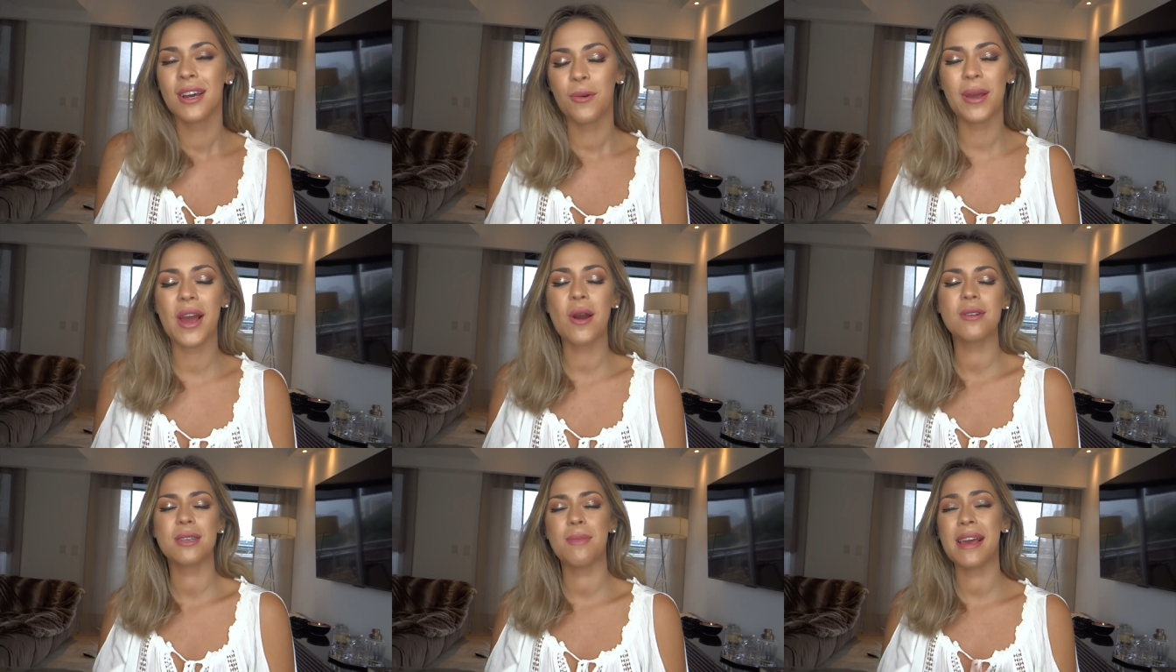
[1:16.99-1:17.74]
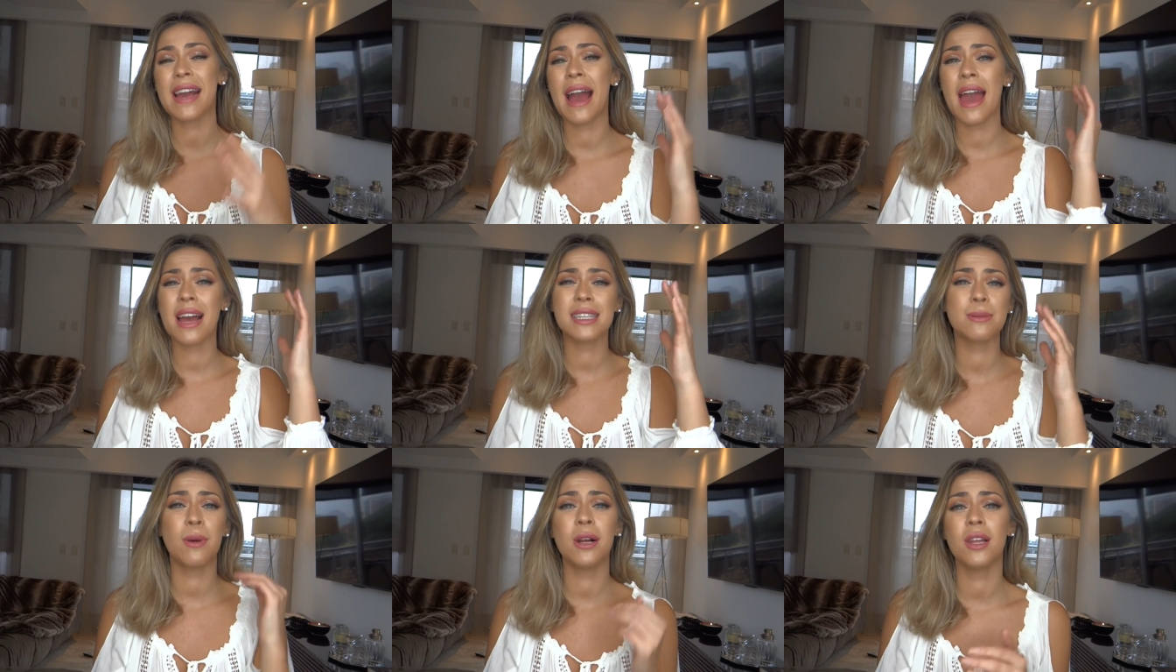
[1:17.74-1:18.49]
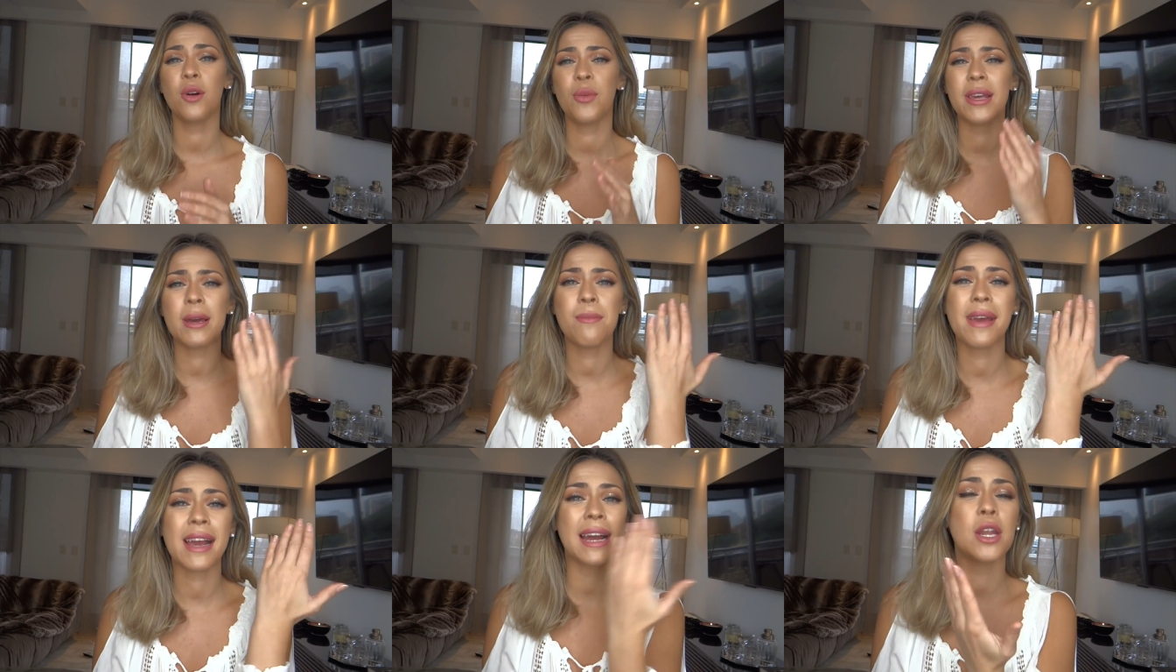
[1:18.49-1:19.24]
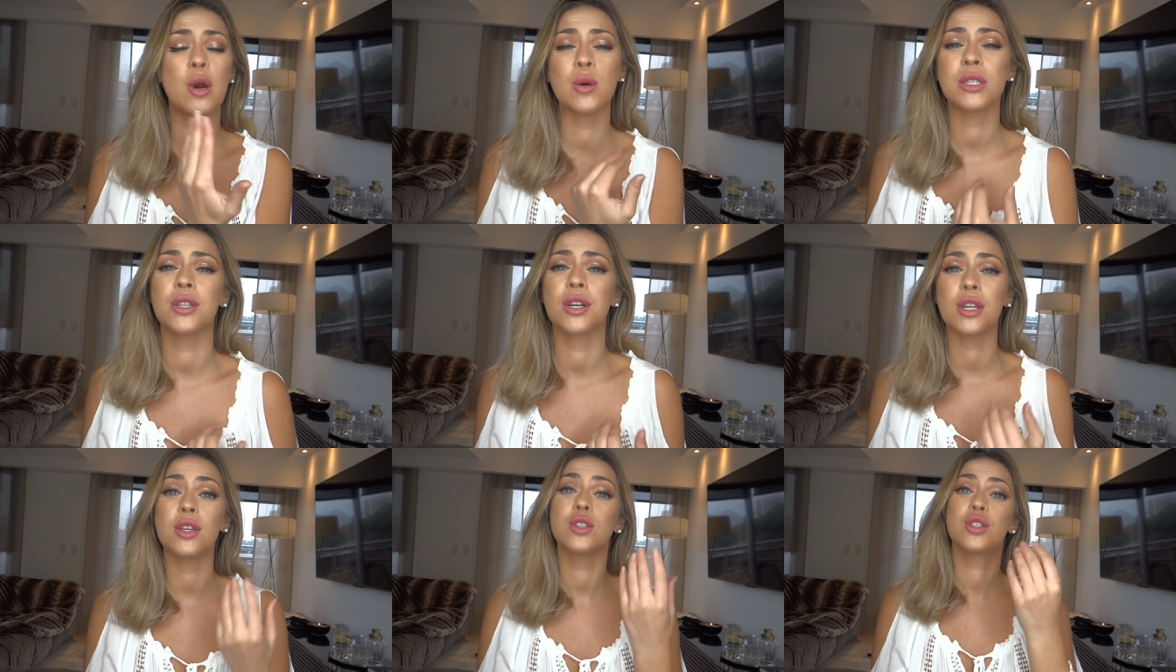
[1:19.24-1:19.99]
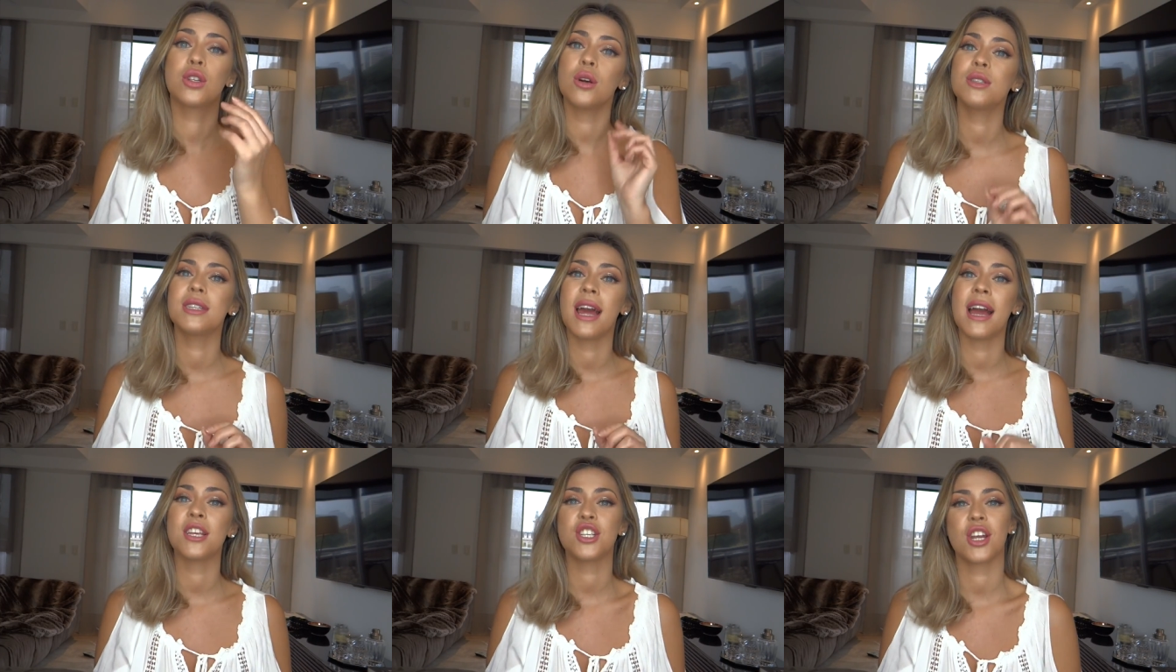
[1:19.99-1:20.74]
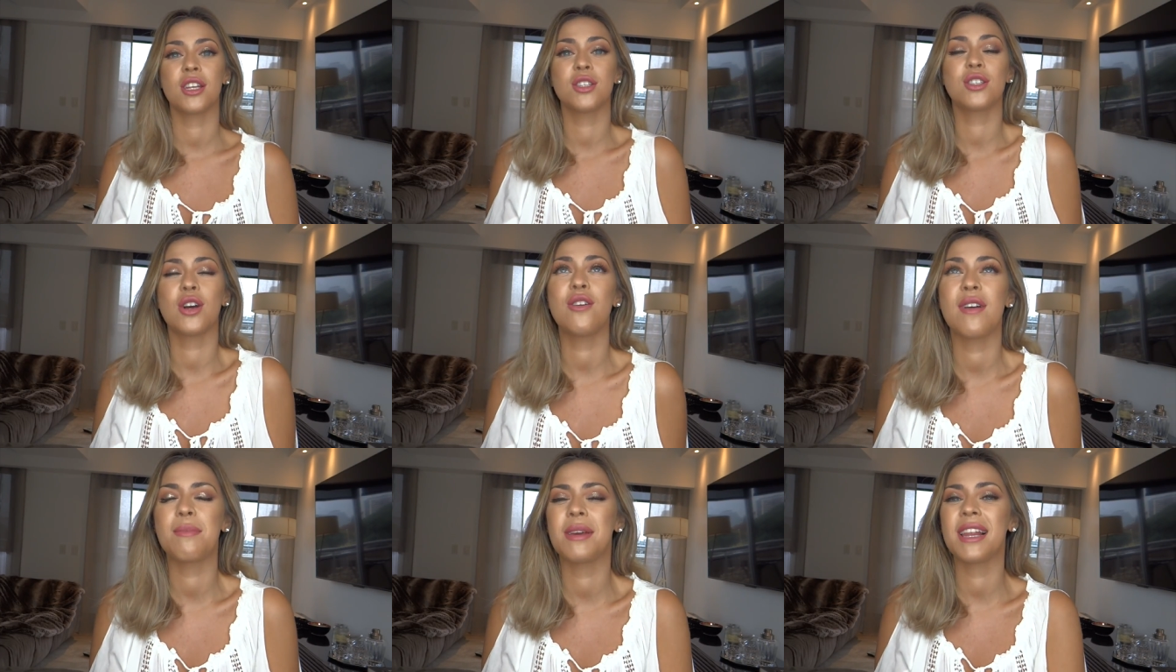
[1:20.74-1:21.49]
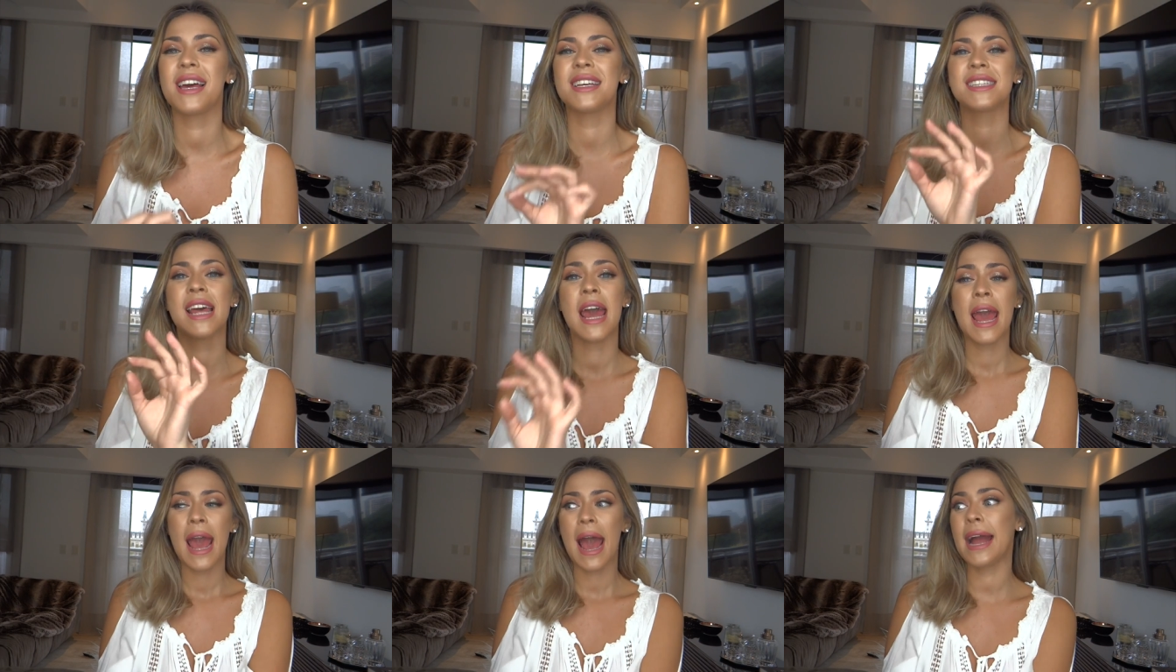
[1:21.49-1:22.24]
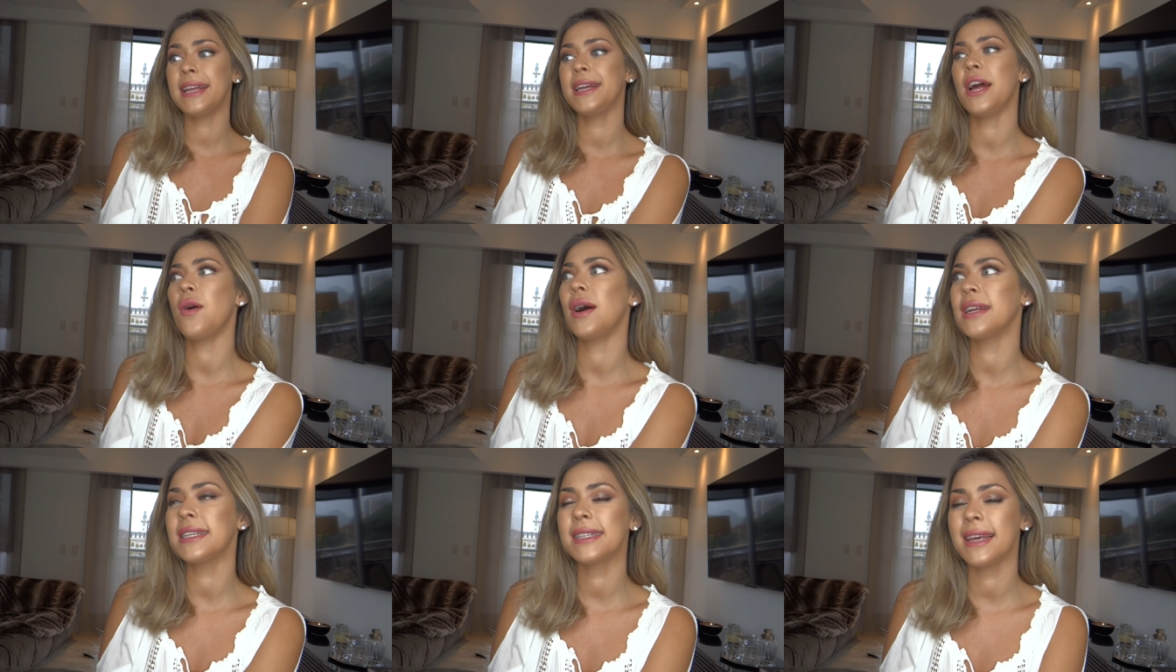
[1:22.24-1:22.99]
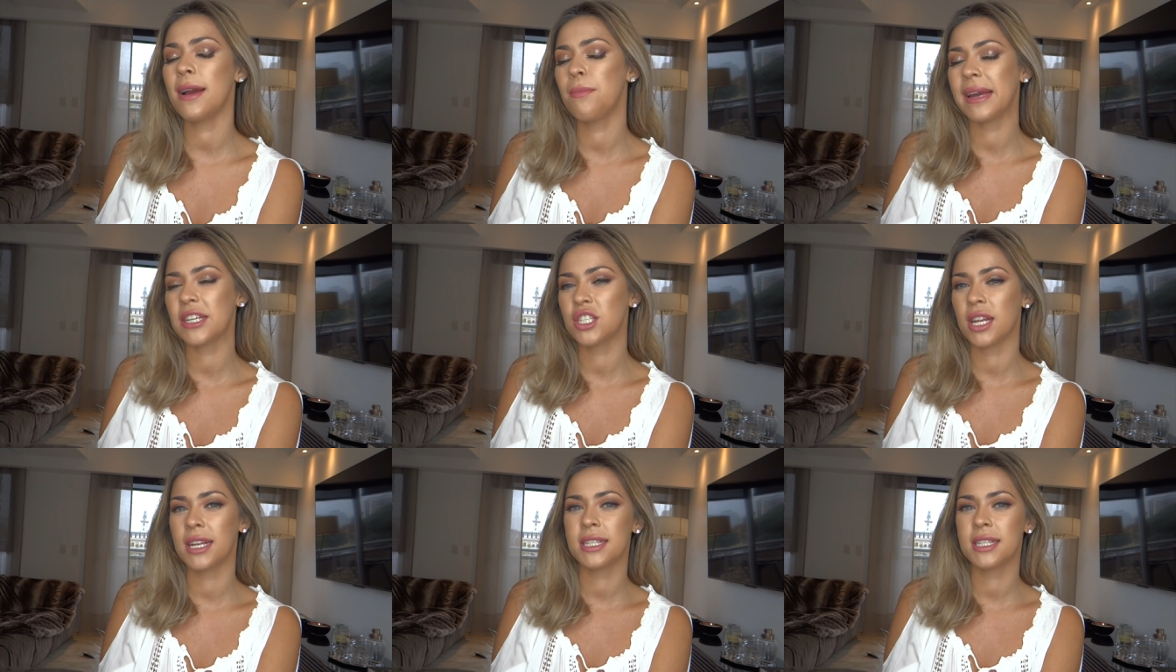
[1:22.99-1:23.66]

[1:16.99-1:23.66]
We go to make our head smaller, we can make our nose look so snatched and so fabulous. And you know, honestly, on pictures on